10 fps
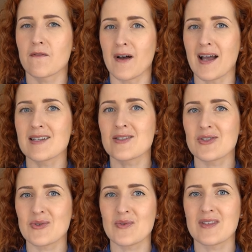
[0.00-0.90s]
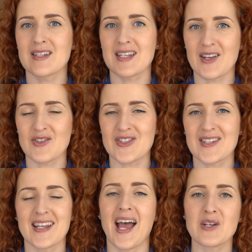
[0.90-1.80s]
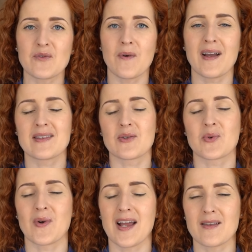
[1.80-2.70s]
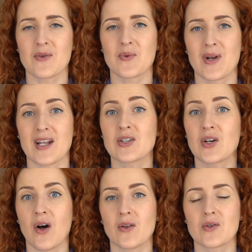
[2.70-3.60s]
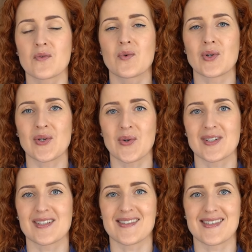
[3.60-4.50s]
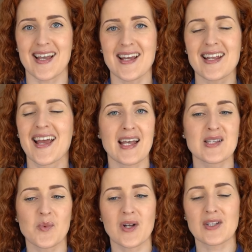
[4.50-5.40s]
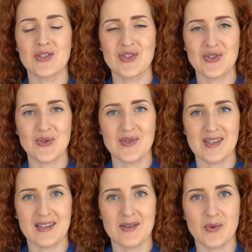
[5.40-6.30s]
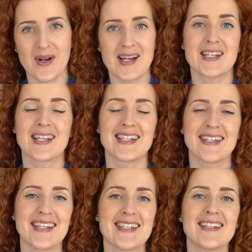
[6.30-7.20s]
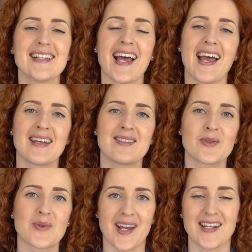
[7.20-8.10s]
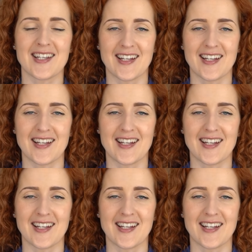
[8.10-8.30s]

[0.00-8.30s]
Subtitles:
fine-tune the tension and find the right thread color for your design, as well as choosing the right needle and the right